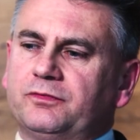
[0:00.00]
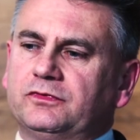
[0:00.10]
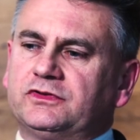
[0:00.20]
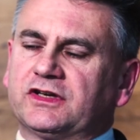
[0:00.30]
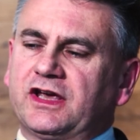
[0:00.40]

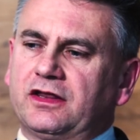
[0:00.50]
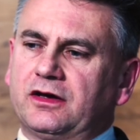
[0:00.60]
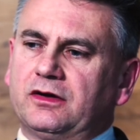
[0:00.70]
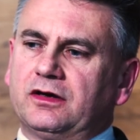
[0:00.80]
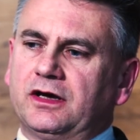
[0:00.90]

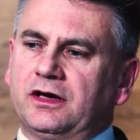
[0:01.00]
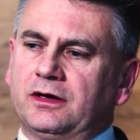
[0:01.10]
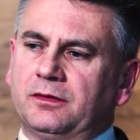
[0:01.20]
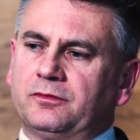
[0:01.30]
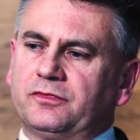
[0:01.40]
Together,
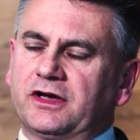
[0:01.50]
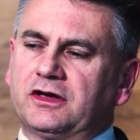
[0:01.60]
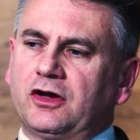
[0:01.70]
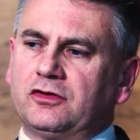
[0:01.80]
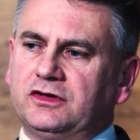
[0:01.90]
they
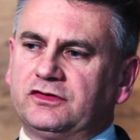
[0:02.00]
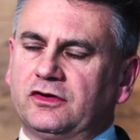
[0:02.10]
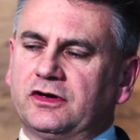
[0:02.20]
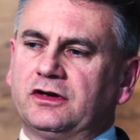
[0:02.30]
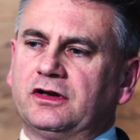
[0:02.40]

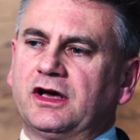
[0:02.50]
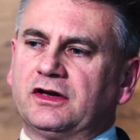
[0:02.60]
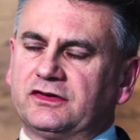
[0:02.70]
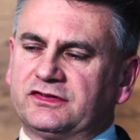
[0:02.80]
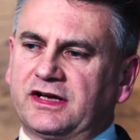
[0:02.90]
co-design and
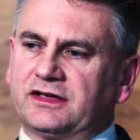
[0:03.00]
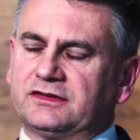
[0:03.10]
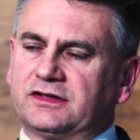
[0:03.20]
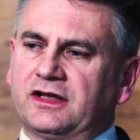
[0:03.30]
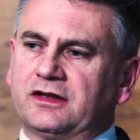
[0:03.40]
understand
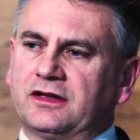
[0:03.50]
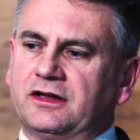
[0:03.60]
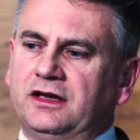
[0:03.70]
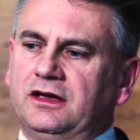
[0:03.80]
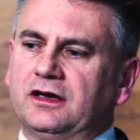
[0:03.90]
together
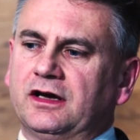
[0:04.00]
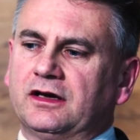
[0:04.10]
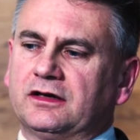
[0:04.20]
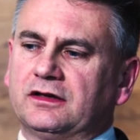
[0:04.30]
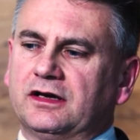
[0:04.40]
the
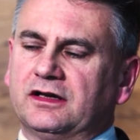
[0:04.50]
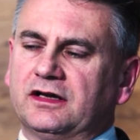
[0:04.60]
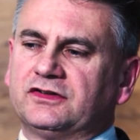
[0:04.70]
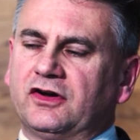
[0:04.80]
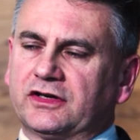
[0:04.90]

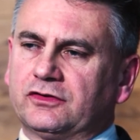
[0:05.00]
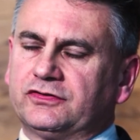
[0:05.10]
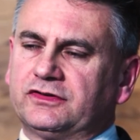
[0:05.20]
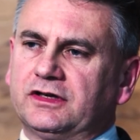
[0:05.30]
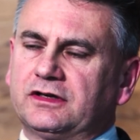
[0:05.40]
a
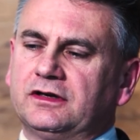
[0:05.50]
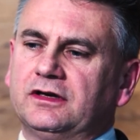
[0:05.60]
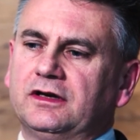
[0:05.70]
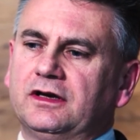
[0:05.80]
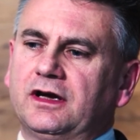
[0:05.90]
diagnostic
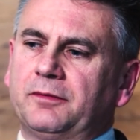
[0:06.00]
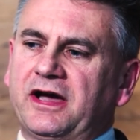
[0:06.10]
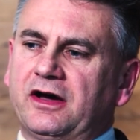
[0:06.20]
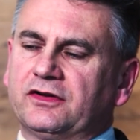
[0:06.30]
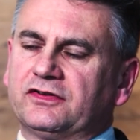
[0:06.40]

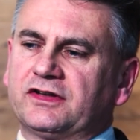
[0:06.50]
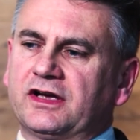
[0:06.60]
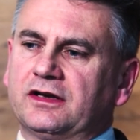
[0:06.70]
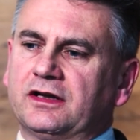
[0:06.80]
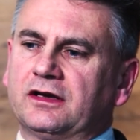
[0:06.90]
about
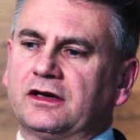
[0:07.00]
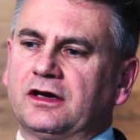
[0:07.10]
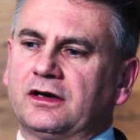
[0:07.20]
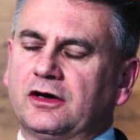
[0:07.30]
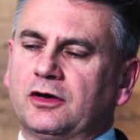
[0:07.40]
understanding
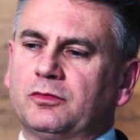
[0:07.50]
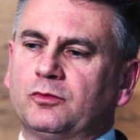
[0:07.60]
urban